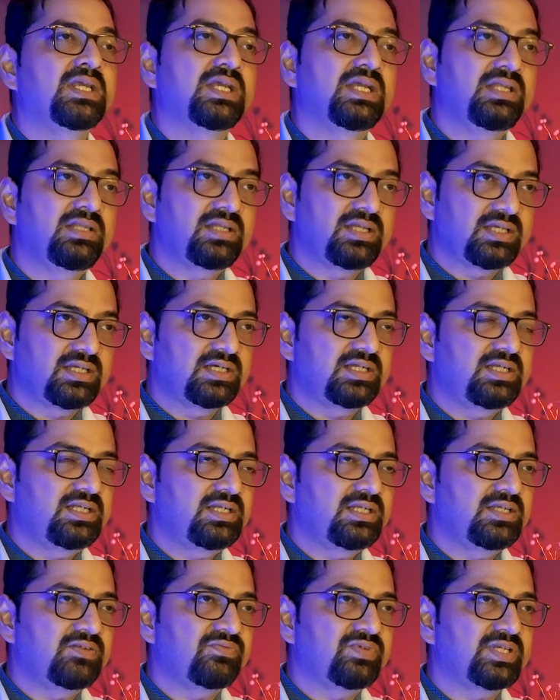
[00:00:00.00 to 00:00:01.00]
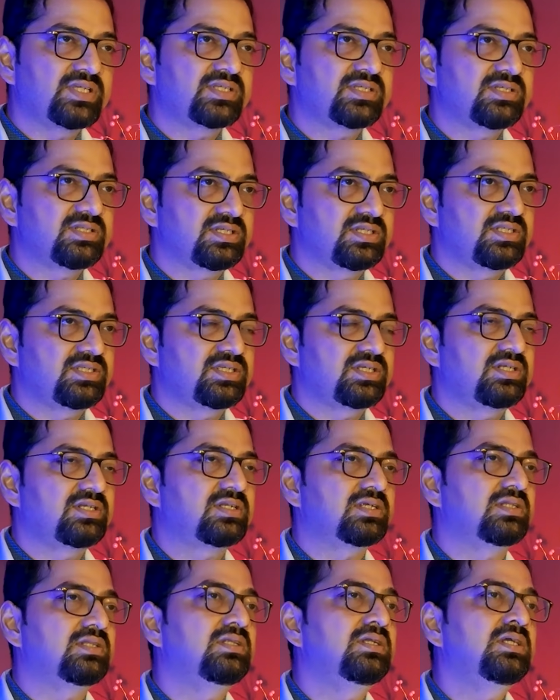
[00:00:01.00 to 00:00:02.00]
In recurrent infections in
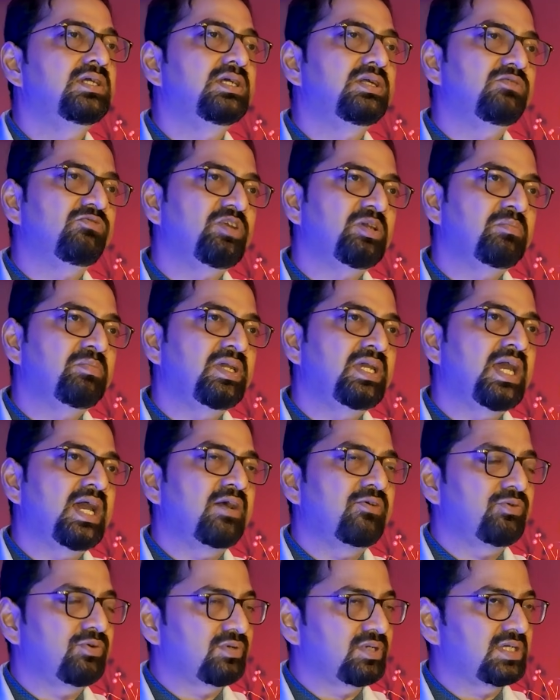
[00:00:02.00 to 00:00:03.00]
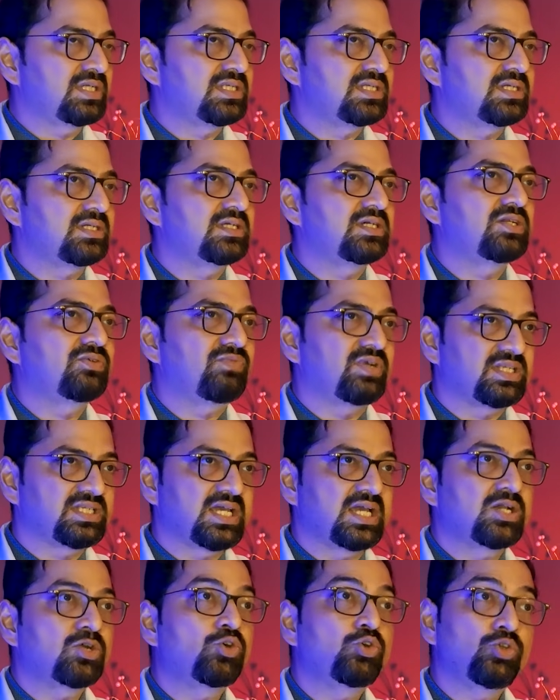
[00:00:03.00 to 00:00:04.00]
children, we may have to consider
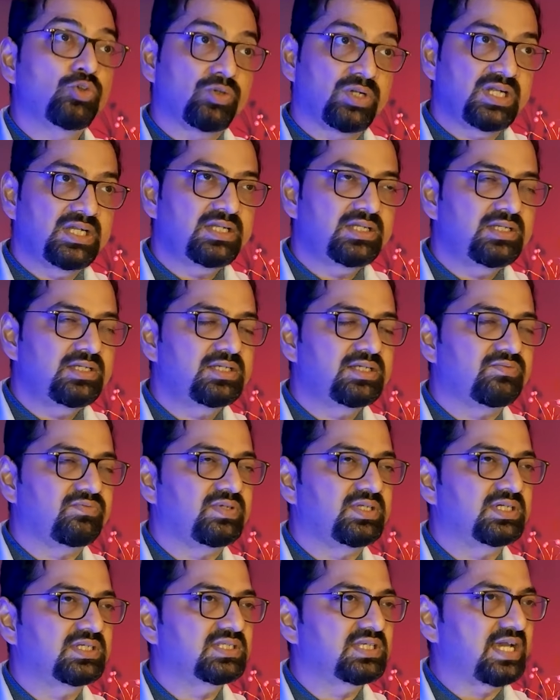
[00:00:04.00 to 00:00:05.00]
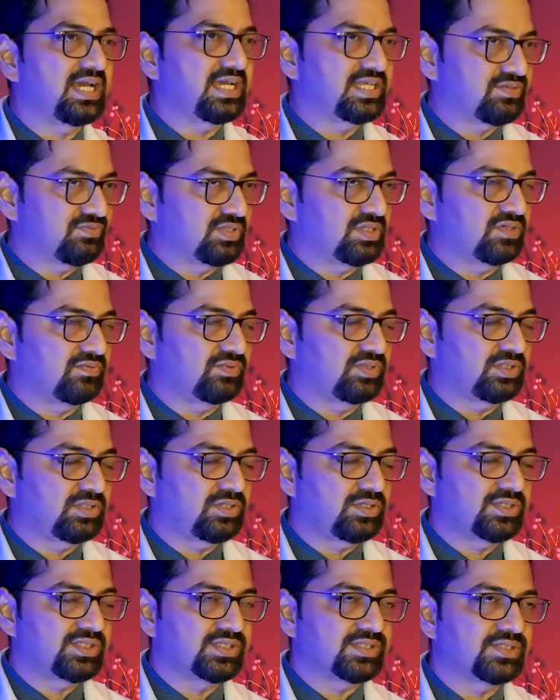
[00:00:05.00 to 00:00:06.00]
vesicoureteral reflux as one of the
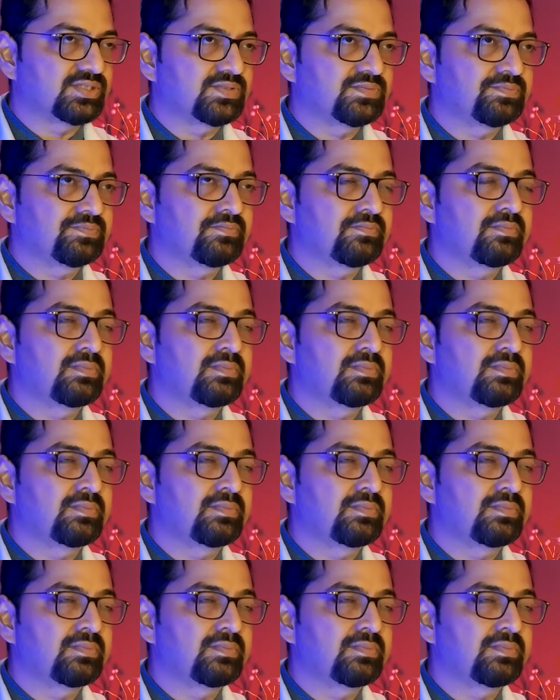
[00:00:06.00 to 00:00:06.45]
causes.